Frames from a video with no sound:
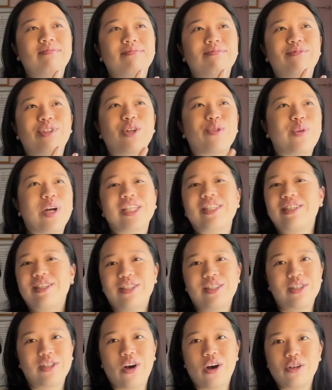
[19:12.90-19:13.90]
The
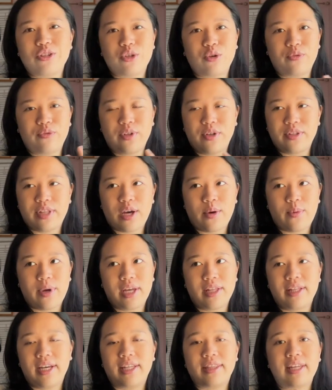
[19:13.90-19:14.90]
residents also feel that way.
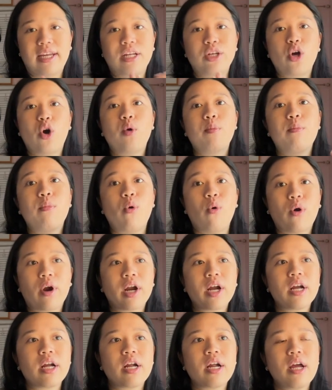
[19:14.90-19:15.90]
Like, they know
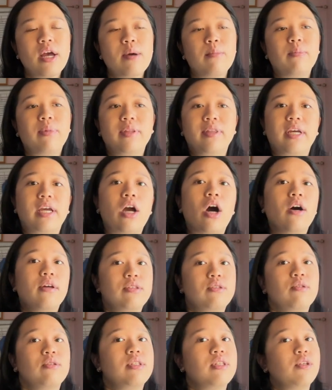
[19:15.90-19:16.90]
more, but they
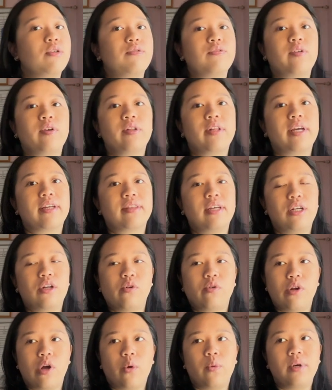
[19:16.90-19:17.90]
also still feel like they
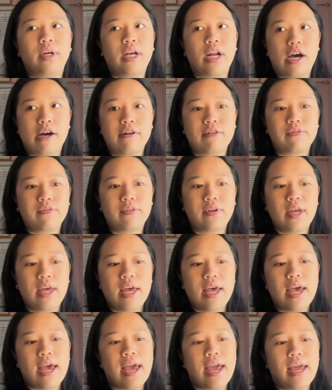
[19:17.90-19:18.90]
don't know enough.
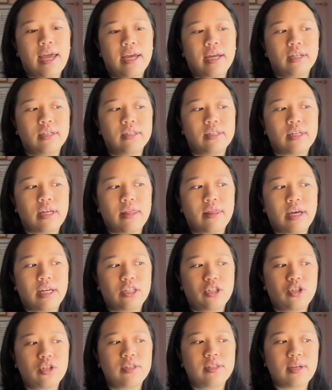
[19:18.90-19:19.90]
And
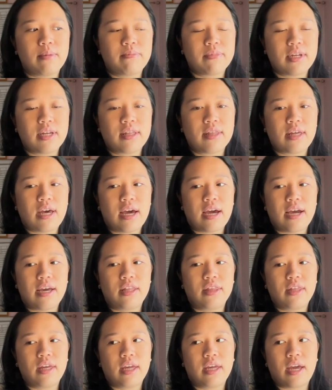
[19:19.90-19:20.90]
that's just something that I
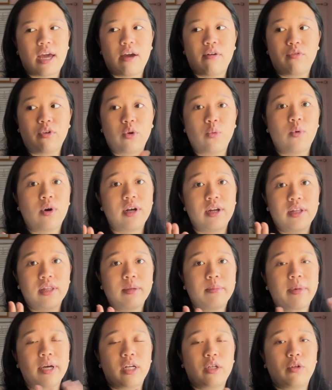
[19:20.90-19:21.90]
think everyone in the
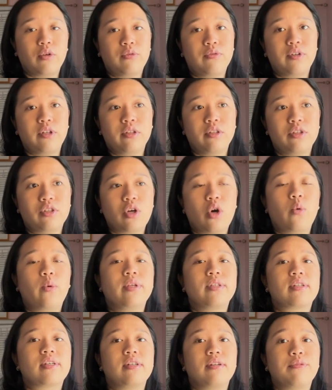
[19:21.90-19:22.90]
medical field is
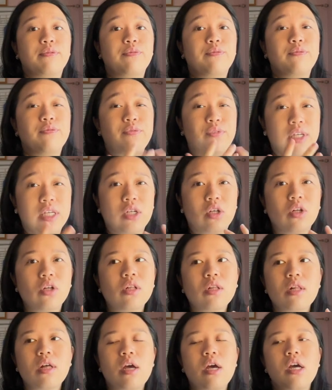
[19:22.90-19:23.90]
always going to
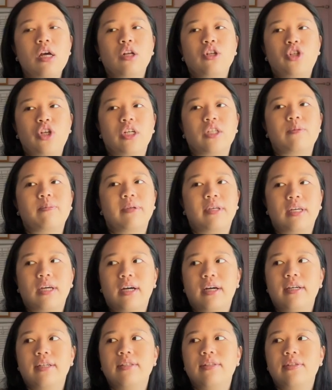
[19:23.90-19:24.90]
feel, just
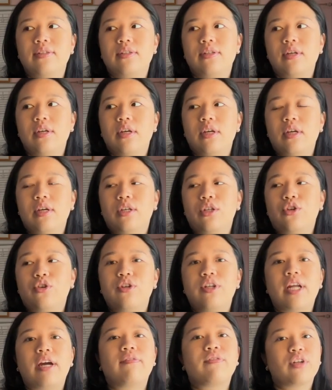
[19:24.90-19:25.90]
because you're
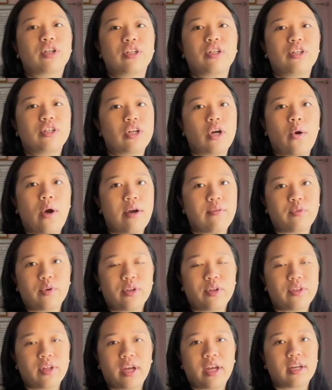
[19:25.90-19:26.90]
never going to know
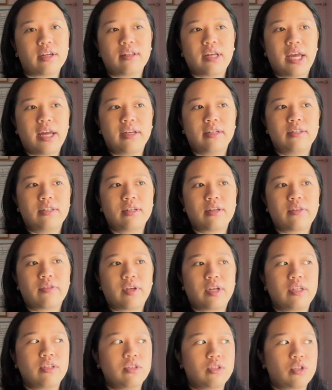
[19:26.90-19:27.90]
everything, and
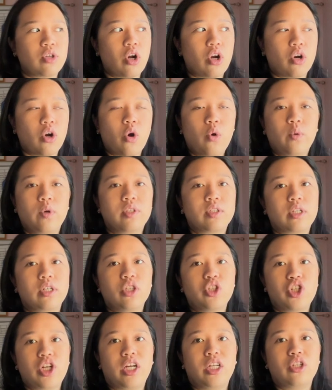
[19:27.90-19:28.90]
things are always going
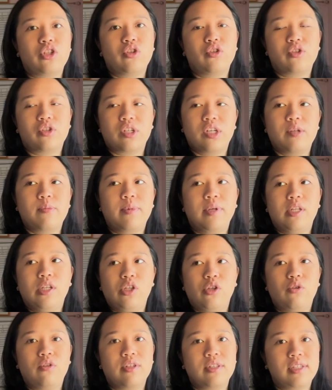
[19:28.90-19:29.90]
to change. There's going to be
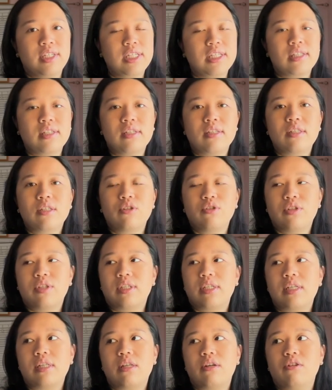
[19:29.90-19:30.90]
new diseases.
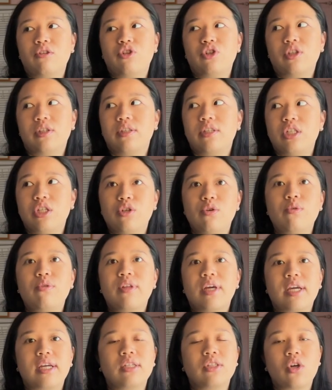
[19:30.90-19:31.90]
There's just new
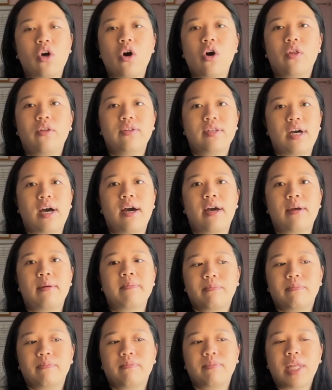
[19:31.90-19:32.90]
things all the
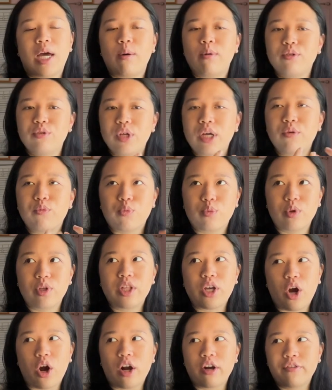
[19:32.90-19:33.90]
time. That was, like, really
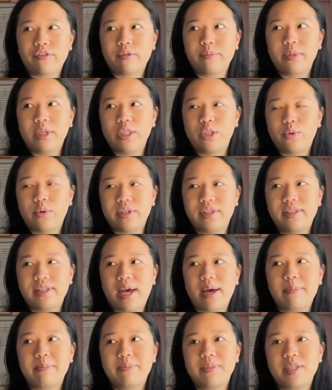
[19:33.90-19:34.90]
hard for me to
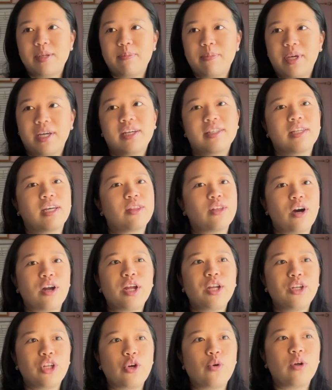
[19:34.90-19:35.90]
accept, because I thought I
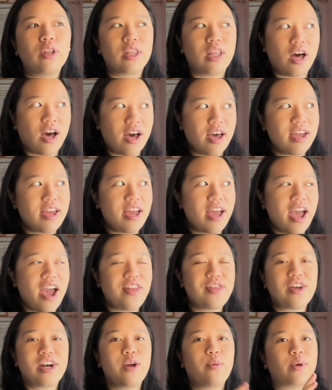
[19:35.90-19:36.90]
knew a lot. And
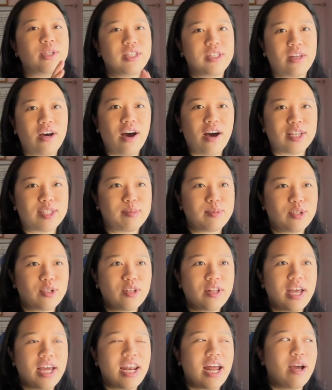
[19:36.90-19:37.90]
then I went to the hospital
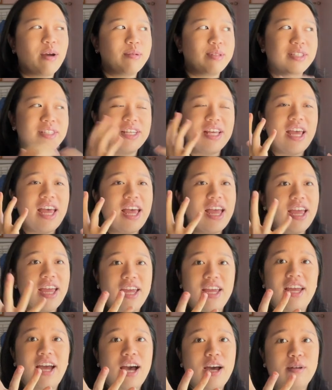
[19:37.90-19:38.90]
and I was
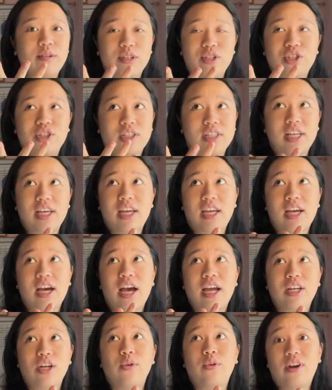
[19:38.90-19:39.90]
I was just like,
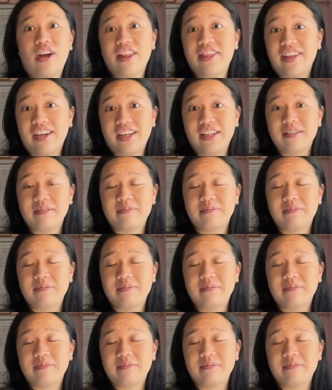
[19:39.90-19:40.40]
I know nothing.